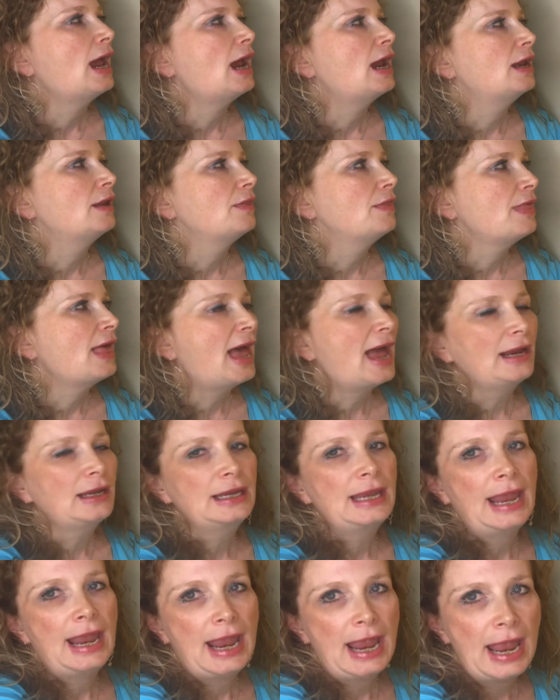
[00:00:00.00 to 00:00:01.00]
And that
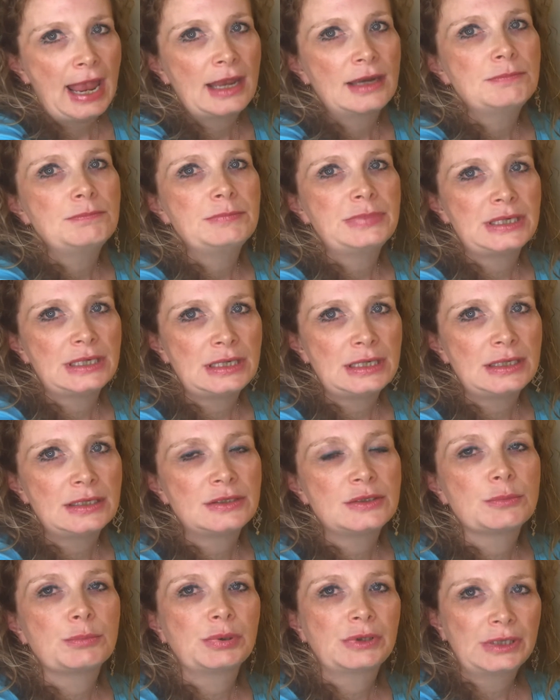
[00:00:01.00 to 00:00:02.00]
can be
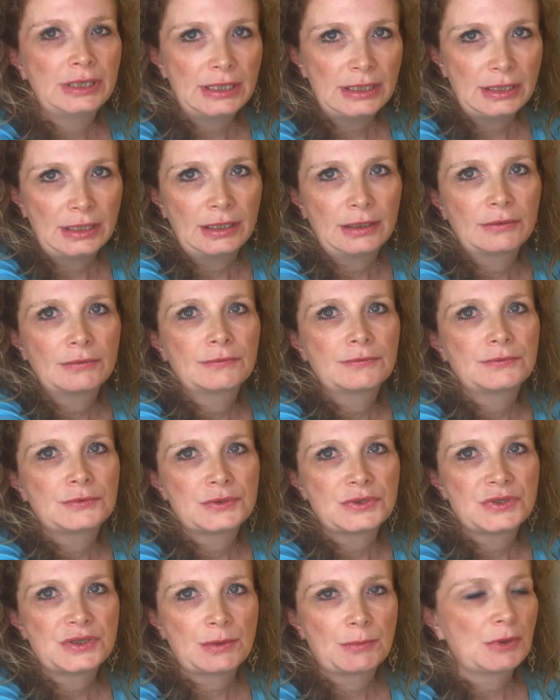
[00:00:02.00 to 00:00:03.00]
depleting
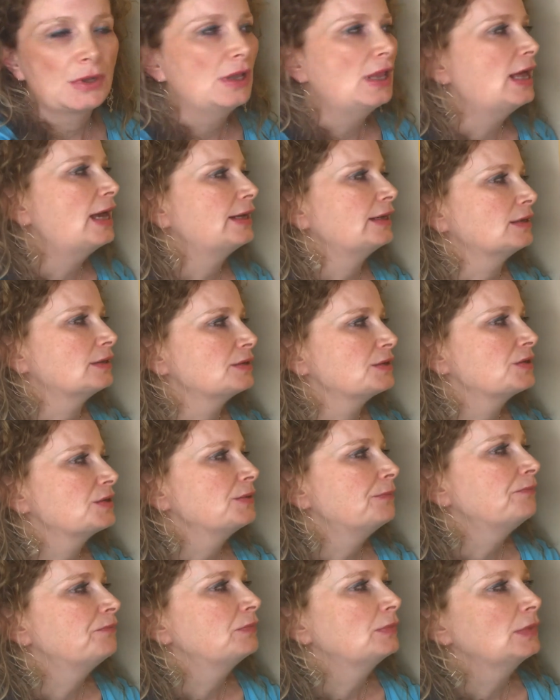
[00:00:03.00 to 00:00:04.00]
for some clients.
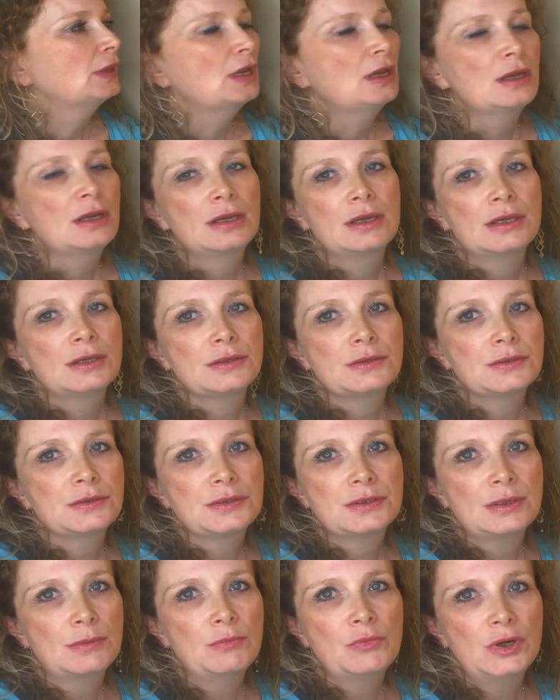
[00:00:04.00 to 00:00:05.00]

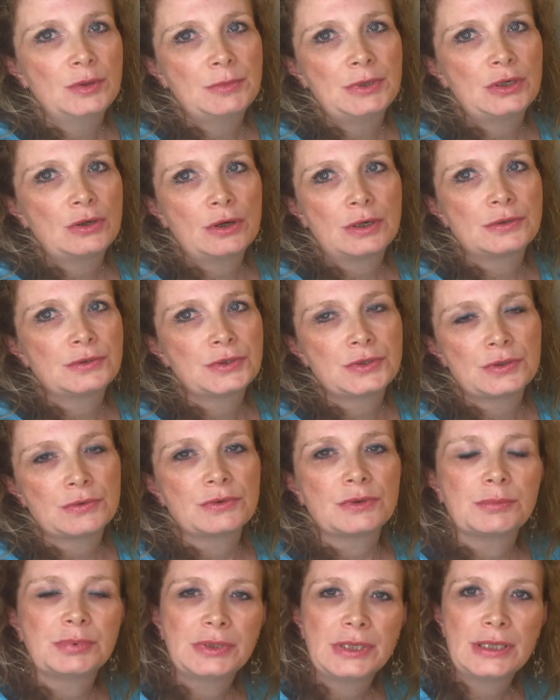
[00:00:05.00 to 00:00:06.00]
Some women aren't so
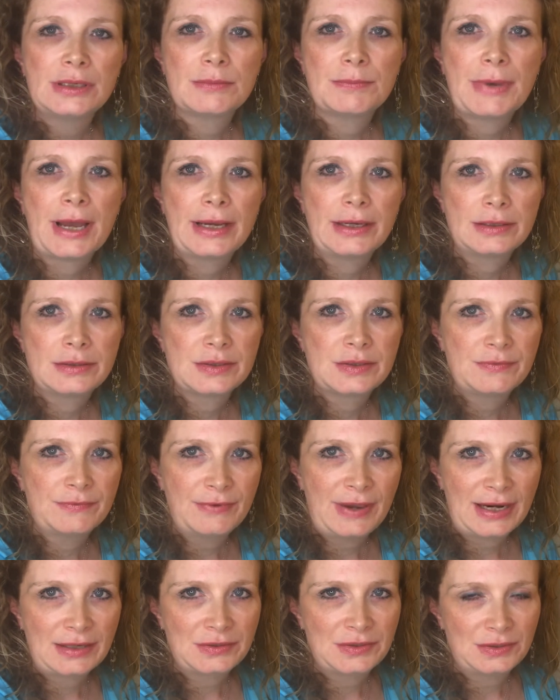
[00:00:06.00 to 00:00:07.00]
depleted by it. In
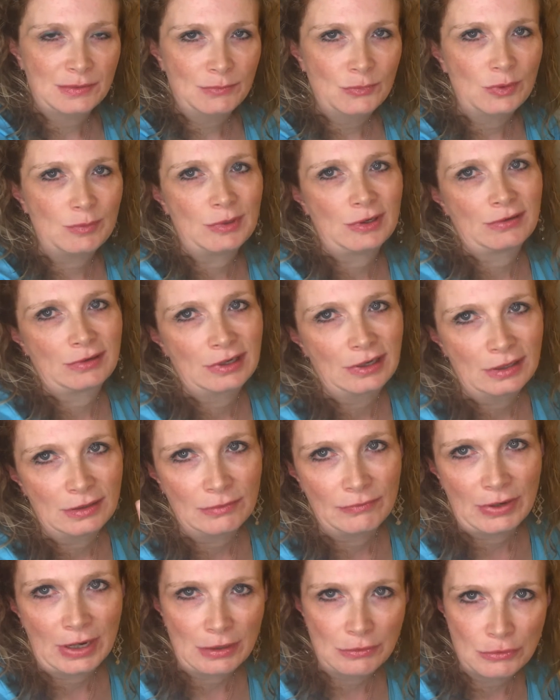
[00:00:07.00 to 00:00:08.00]
fact, some women are kind
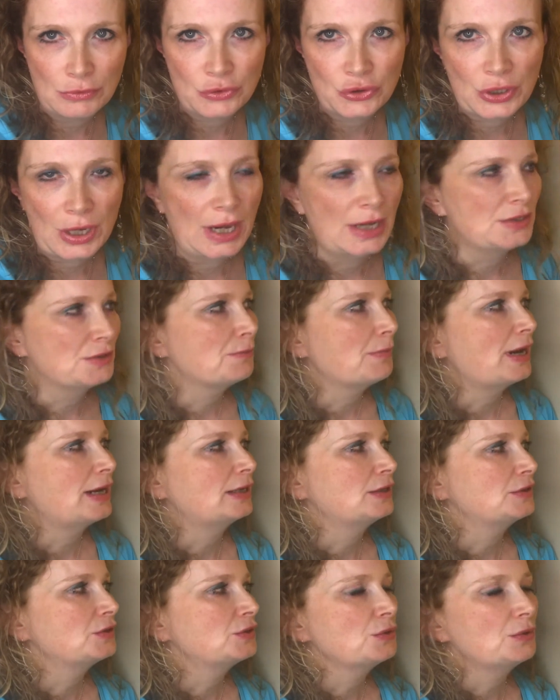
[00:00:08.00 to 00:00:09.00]
of energized by
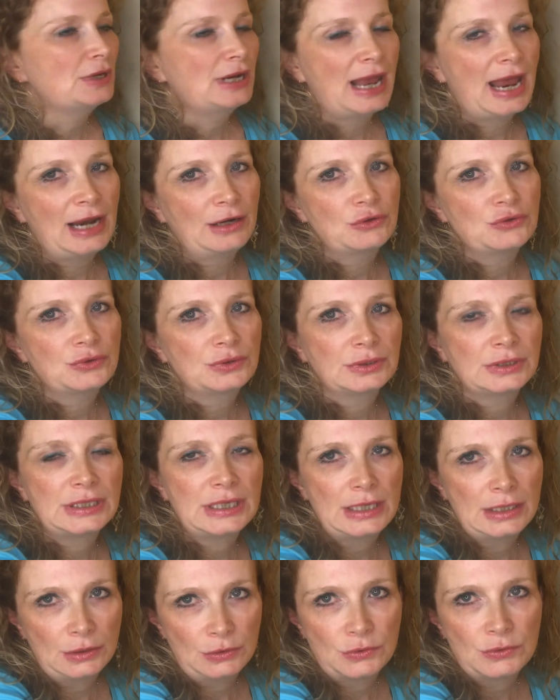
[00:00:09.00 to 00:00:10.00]
it. So it actually
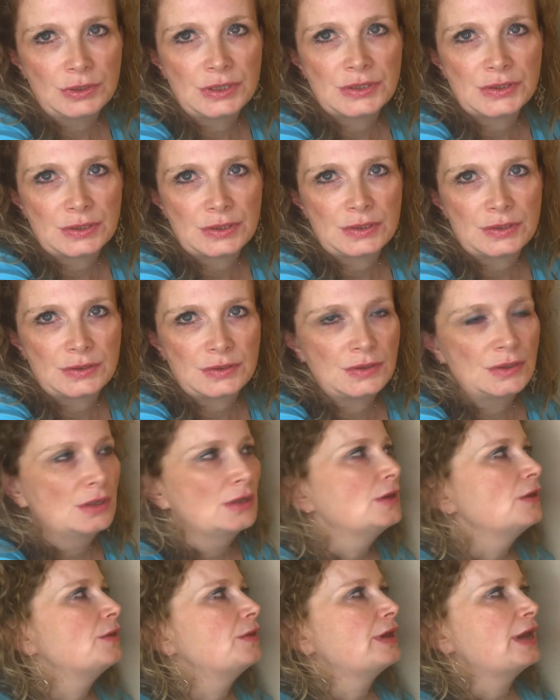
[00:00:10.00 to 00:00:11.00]
increases
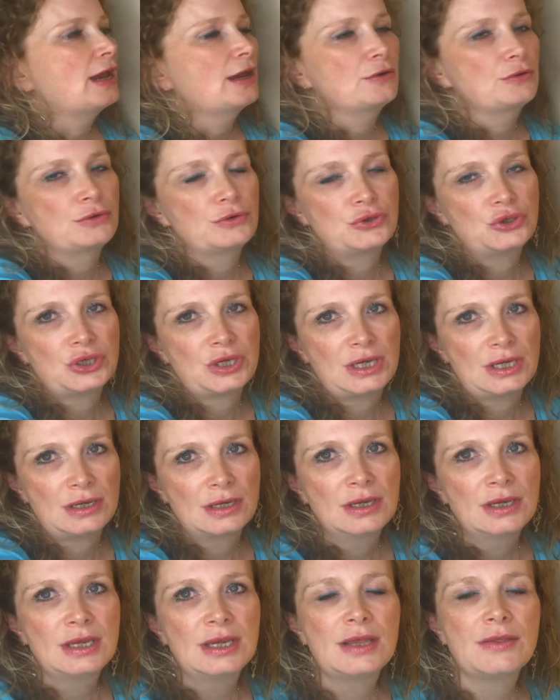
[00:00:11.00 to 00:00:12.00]
the energy
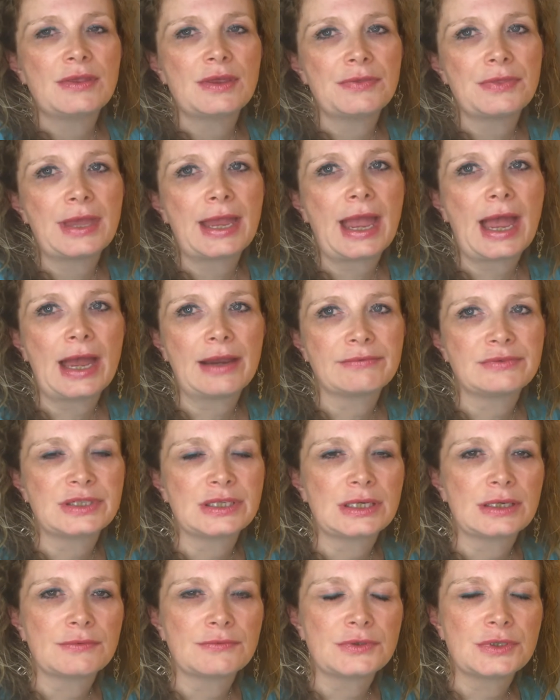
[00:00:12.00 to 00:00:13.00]
that they have to
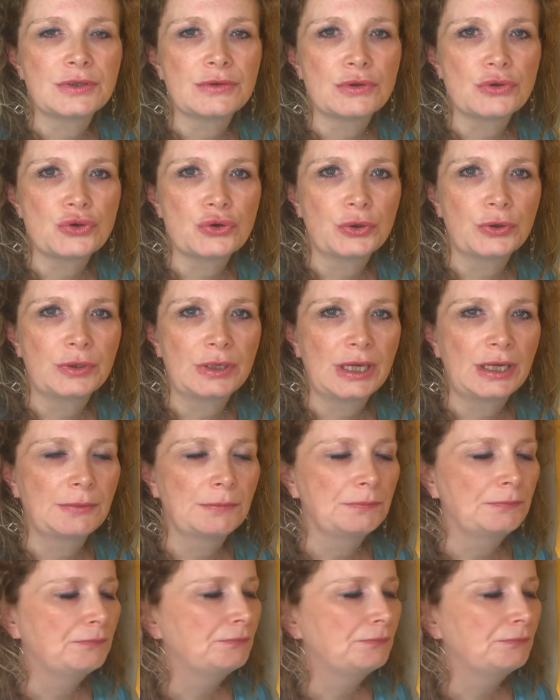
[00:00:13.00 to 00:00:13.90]
give to the journey.